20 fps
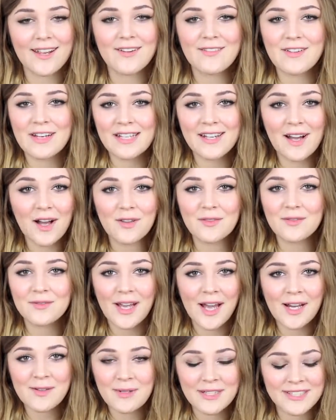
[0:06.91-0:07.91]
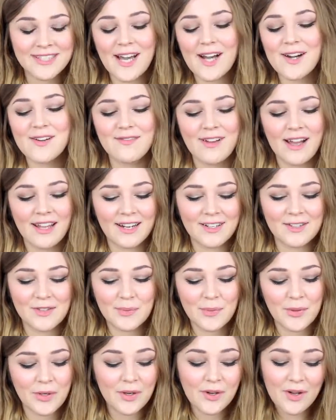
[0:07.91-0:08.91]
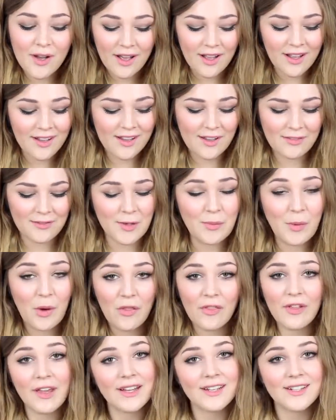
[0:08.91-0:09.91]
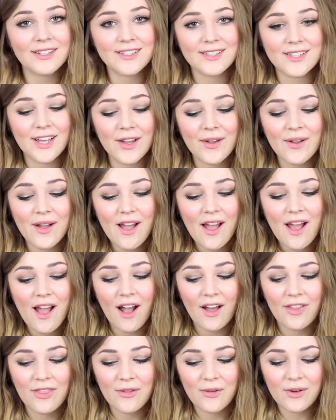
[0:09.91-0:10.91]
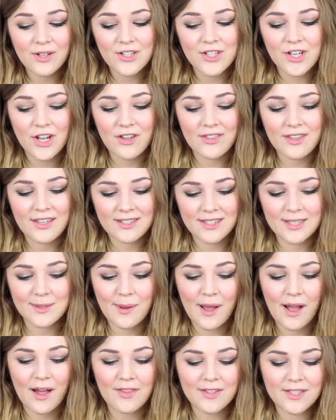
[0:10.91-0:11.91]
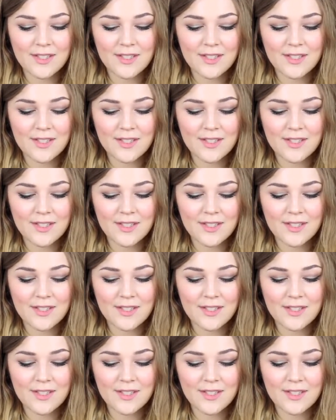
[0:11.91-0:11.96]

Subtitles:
I really can't help myself, and I just bought a few more things, so I thought I'd show you these as well.